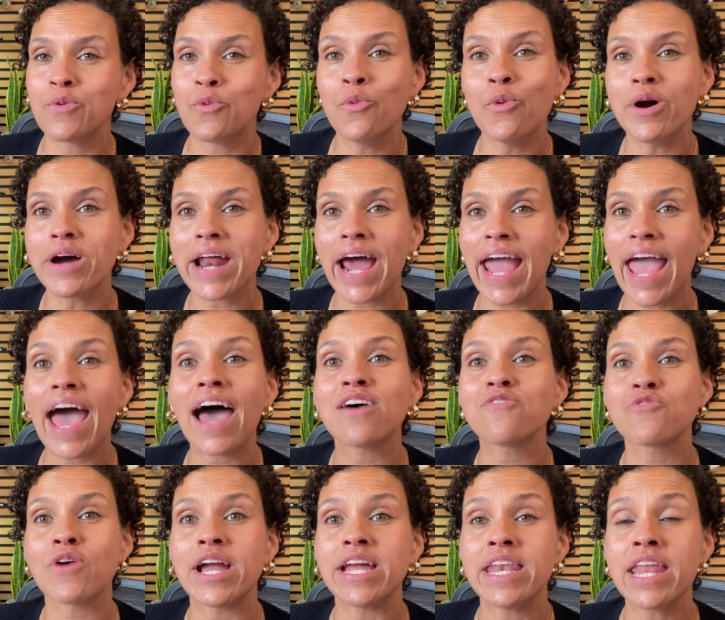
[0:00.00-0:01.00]
what I have
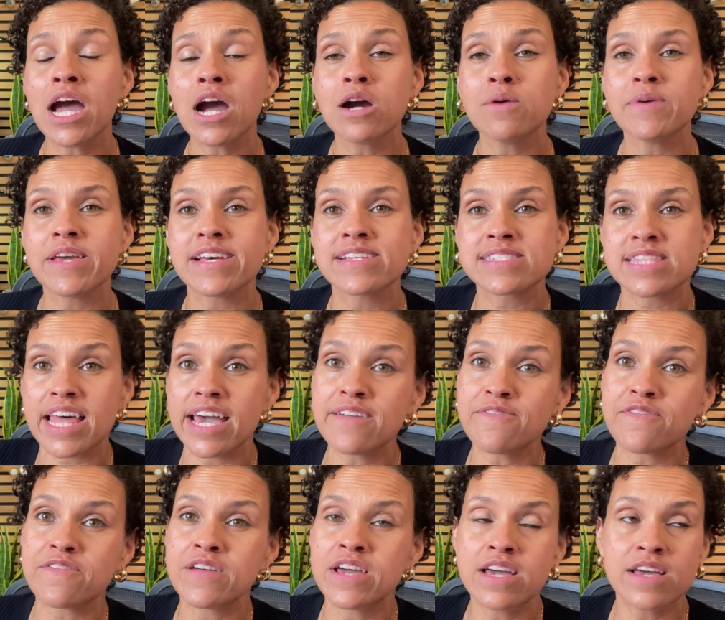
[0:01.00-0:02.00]
right now because
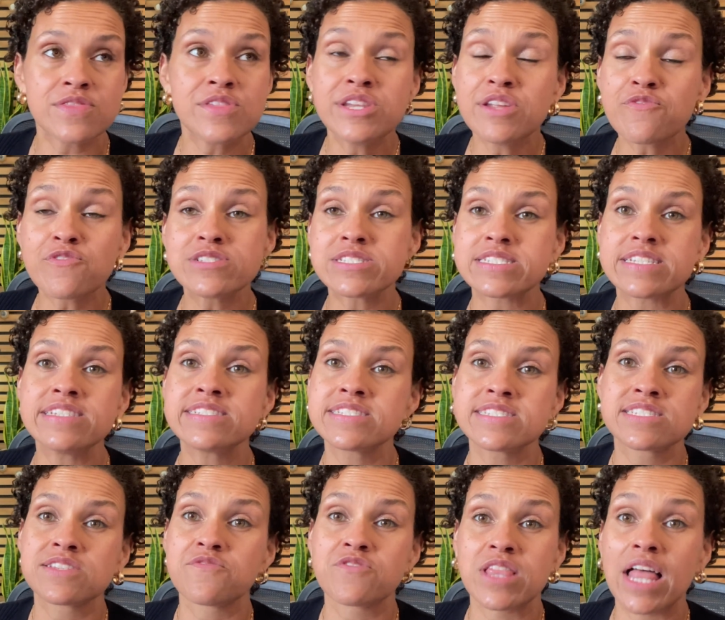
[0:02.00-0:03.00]
the different
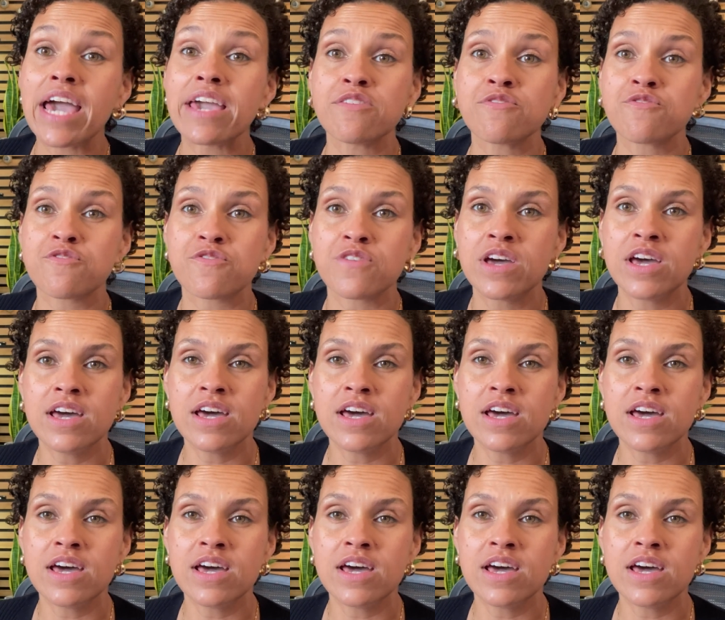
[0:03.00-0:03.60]
seasons of life,